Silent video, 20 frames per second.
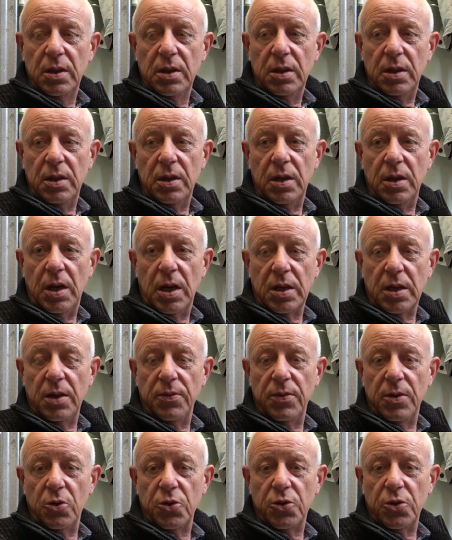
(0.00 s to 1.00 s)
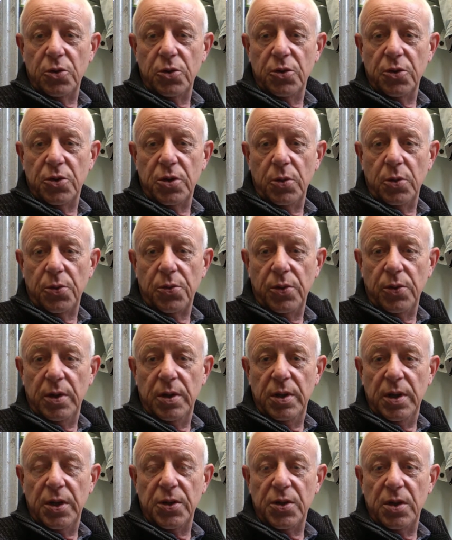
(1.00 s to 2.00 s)
I'll give those another 2 or 3
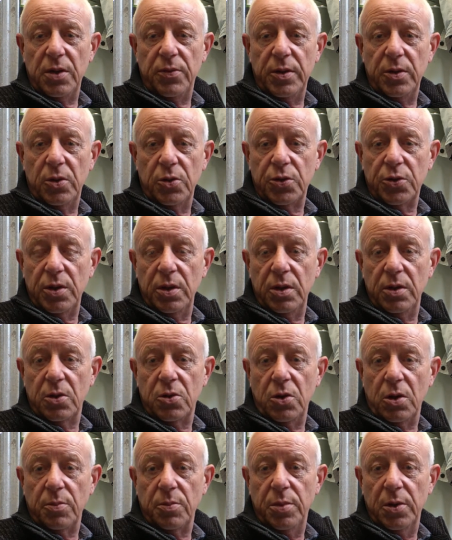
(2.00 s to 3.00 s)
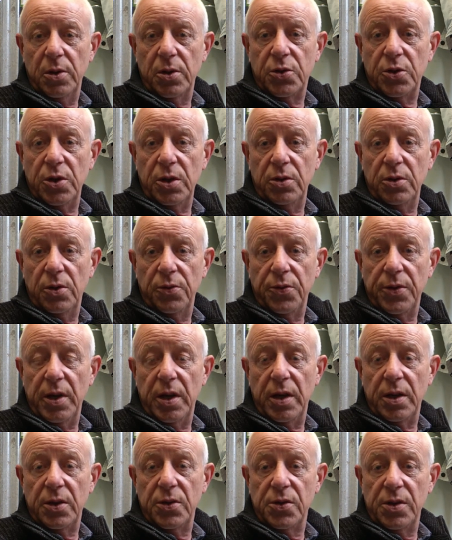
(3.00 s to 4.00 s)
days, and if I don't see the cockbird sitting on the eggs,